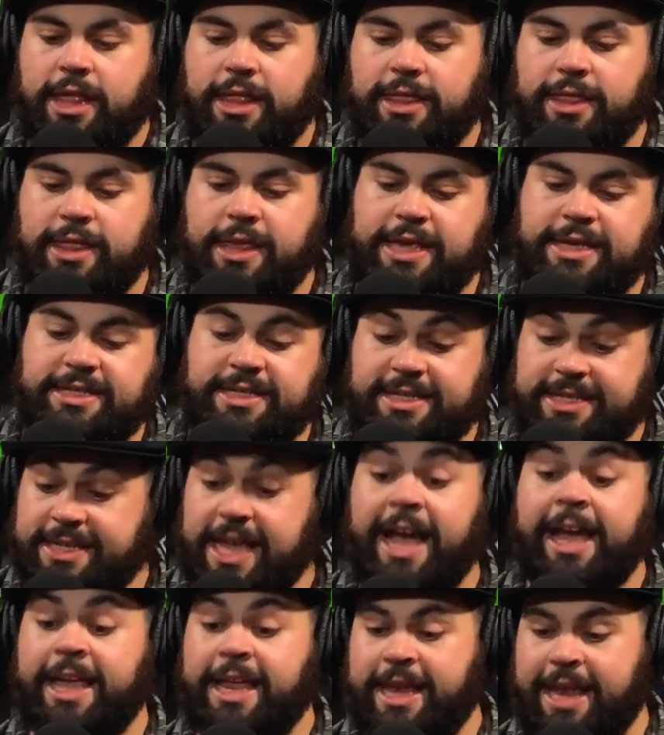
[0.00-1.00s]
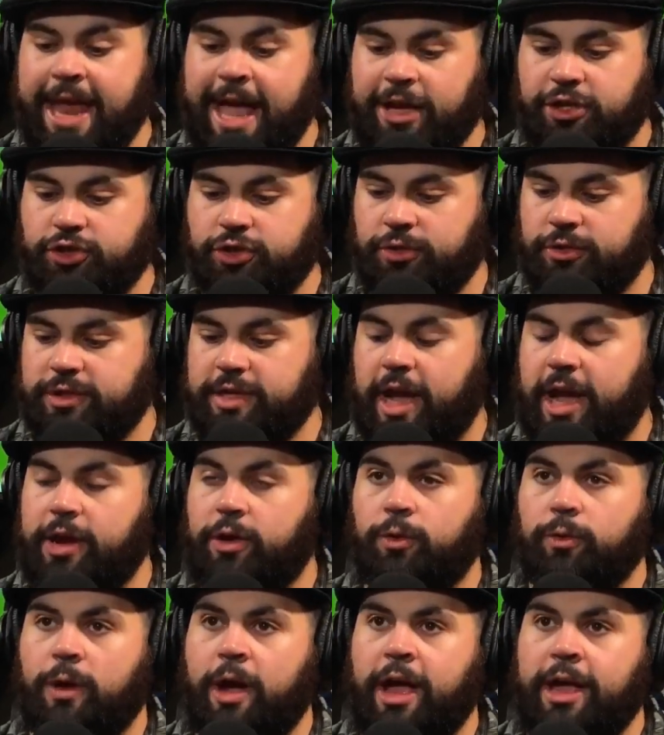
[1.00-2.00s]
his second national
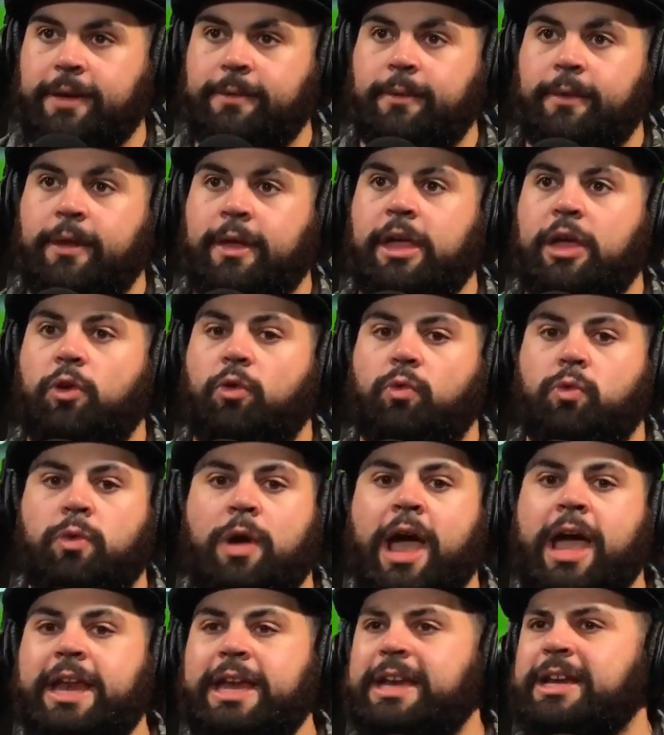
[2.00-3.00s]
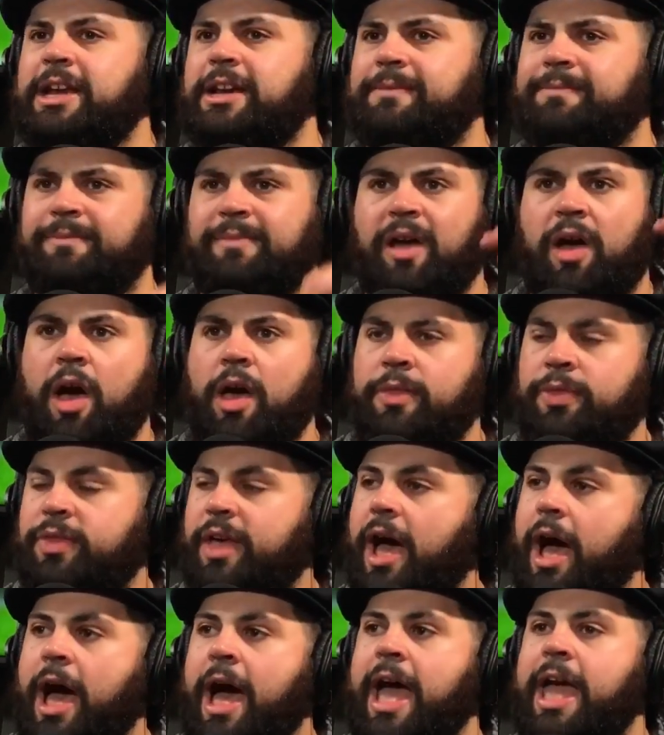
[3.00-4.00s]
title, right? Right in
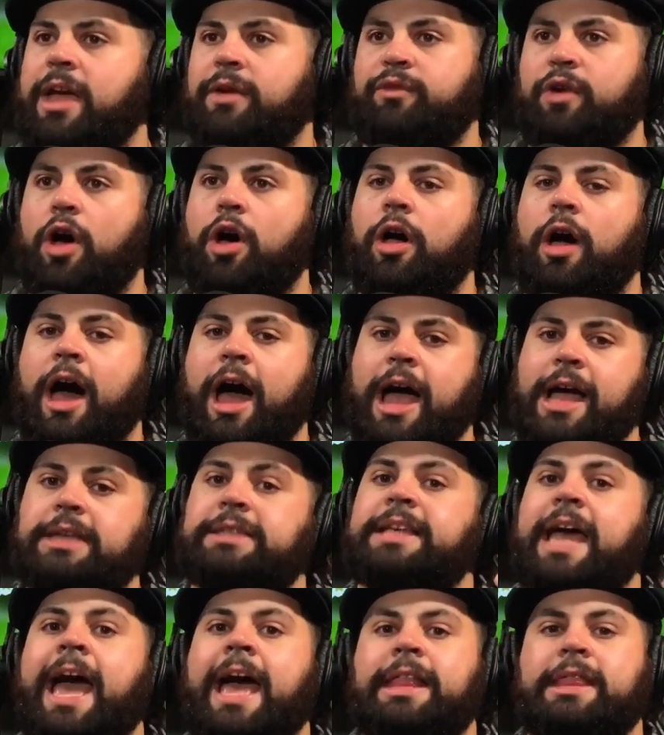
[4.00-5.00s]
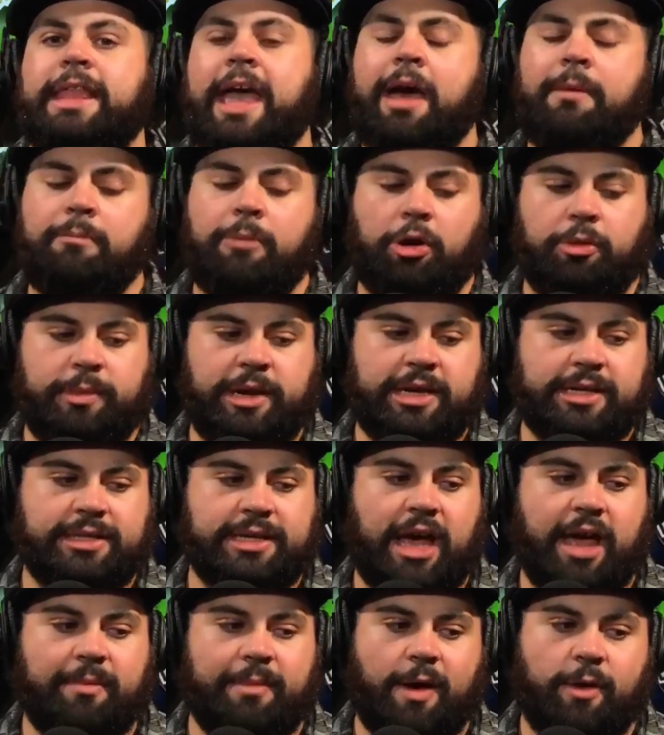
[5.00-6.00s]
the high of all highs. At that moment in
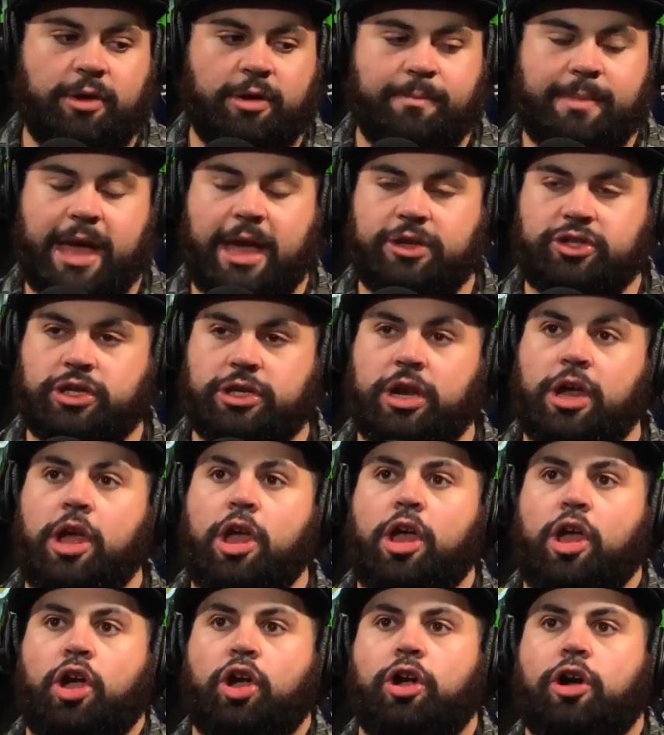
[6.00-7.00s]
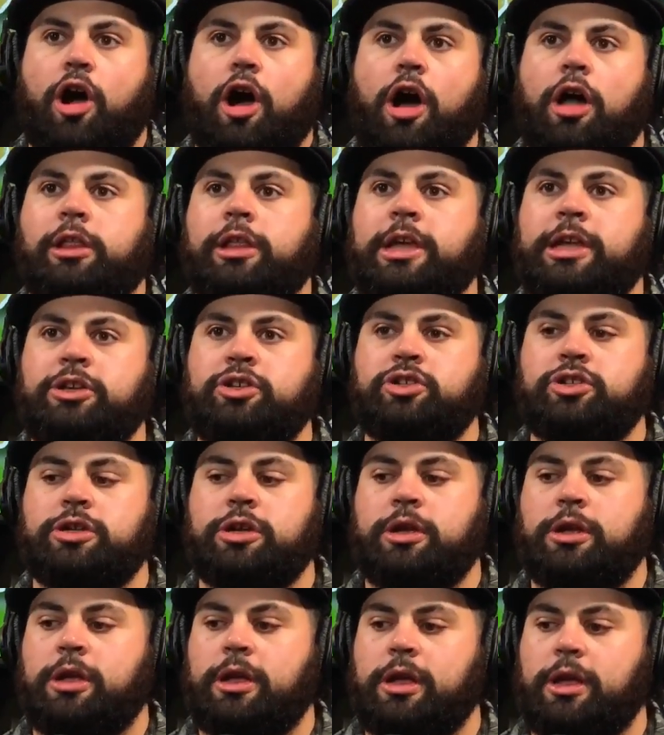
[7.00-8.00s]
time, I would imagine college,
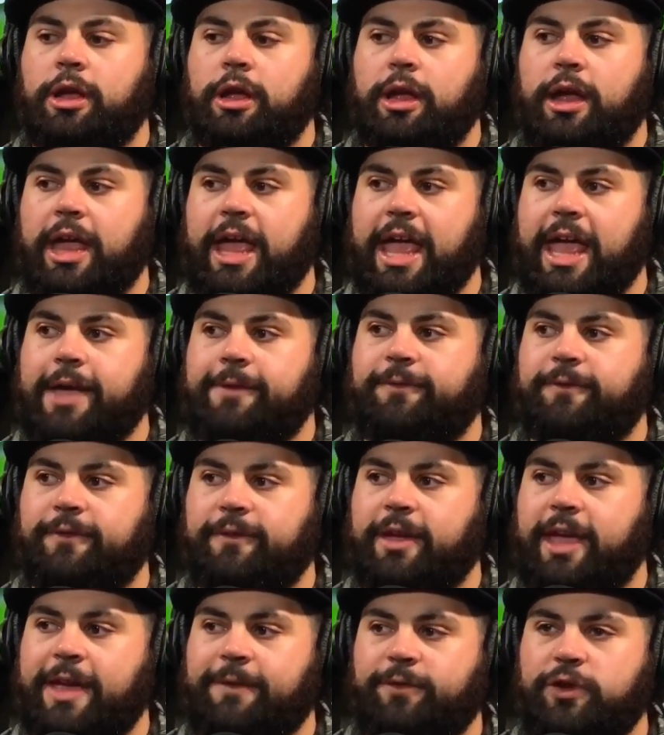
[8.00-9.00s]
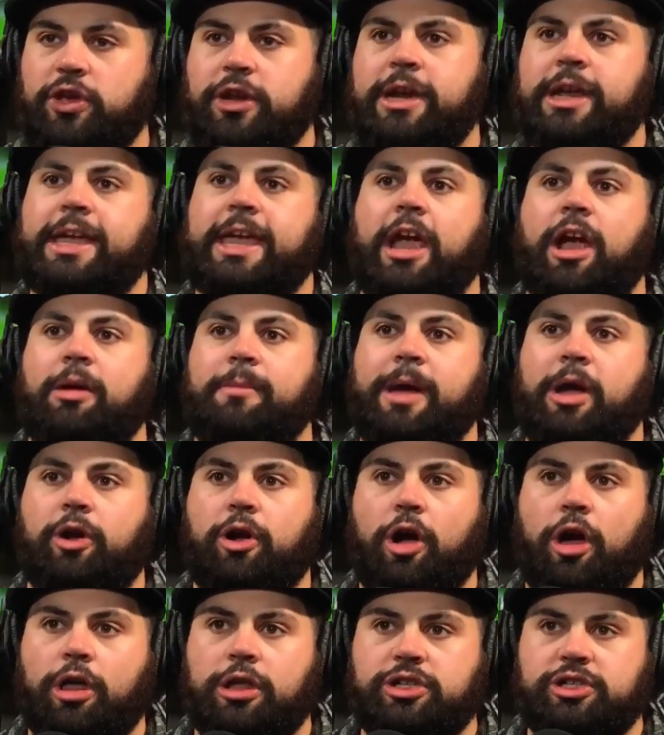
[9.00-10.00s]
if you didn't care about
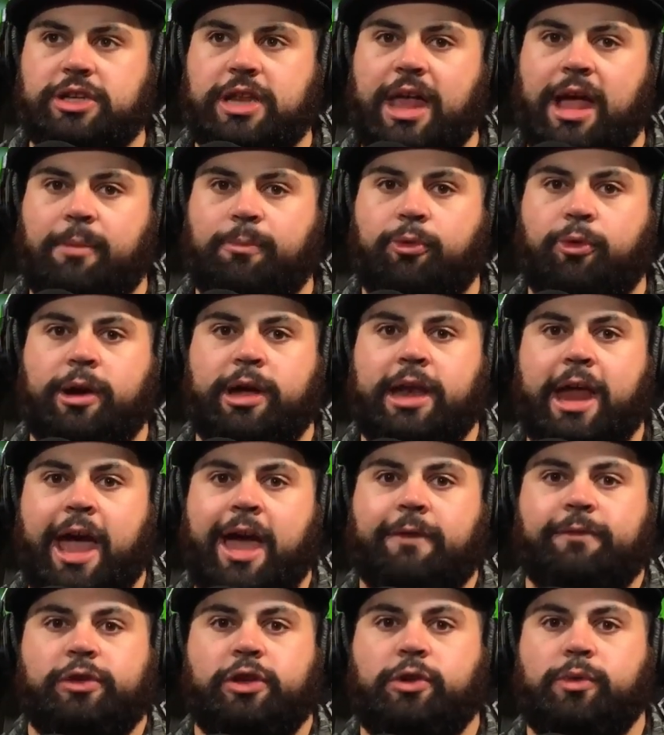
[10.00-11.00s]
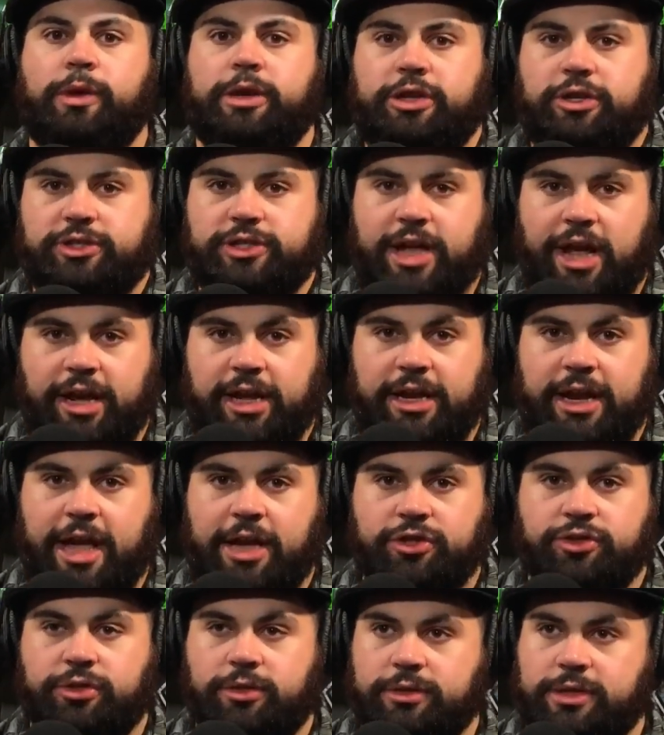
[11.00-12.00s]
college to that point, after you win your second
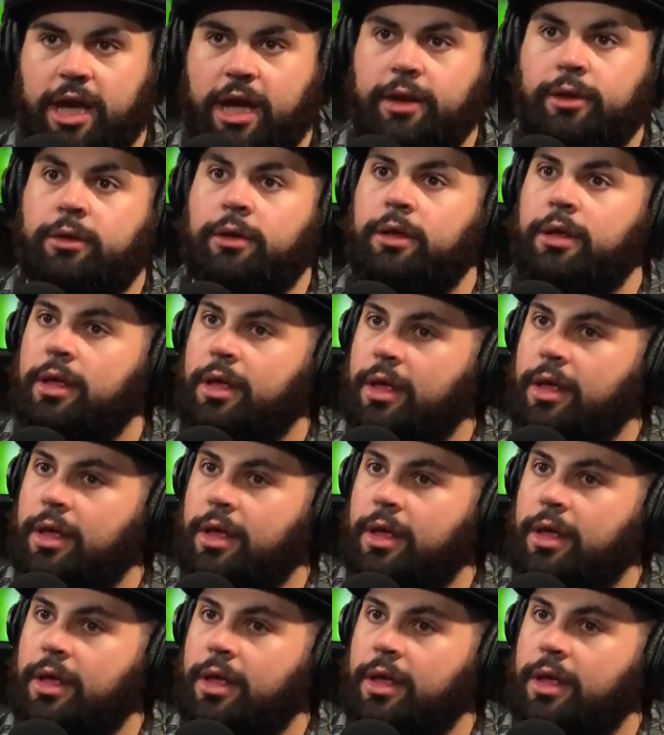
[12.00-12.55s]
national title,